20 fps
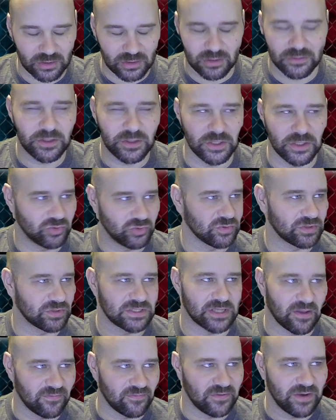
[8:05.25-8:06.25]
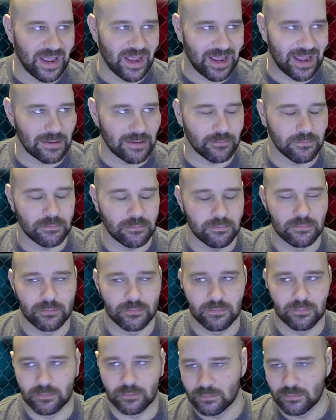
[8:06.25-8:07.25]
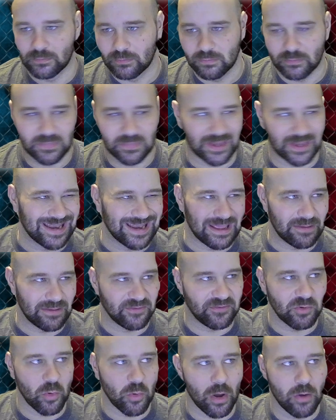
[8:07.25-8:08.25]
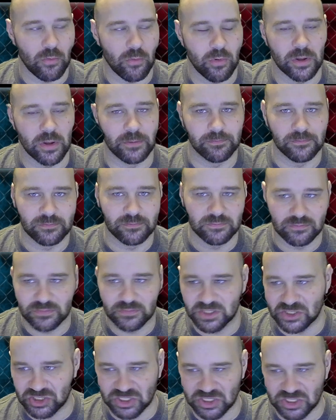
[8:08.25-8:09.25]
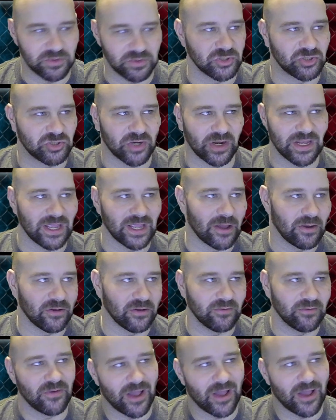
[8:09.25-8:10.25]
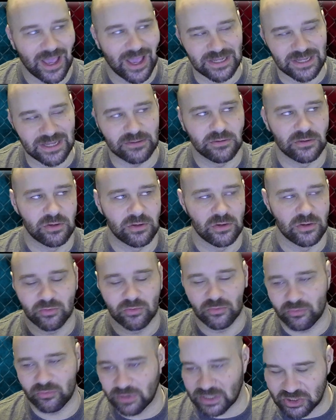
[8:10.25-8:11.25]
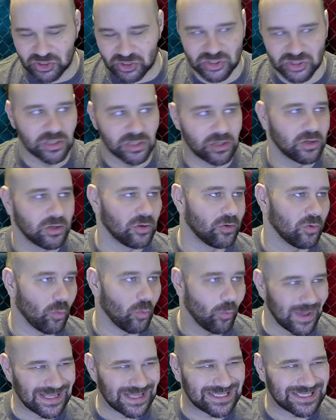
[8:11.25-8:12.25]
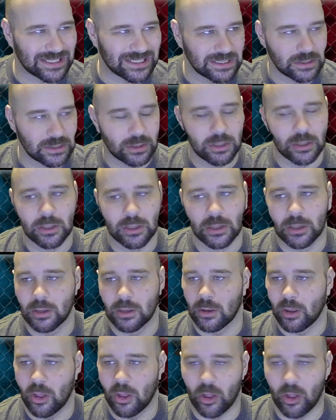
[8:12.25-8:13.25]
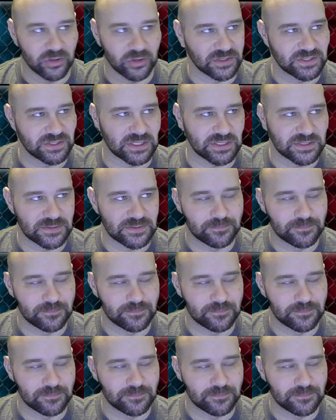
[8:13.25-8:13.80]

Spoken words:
The usual stuff. Name, nickname if you want one, the gym you're training out of, height, reach, weight, all those things.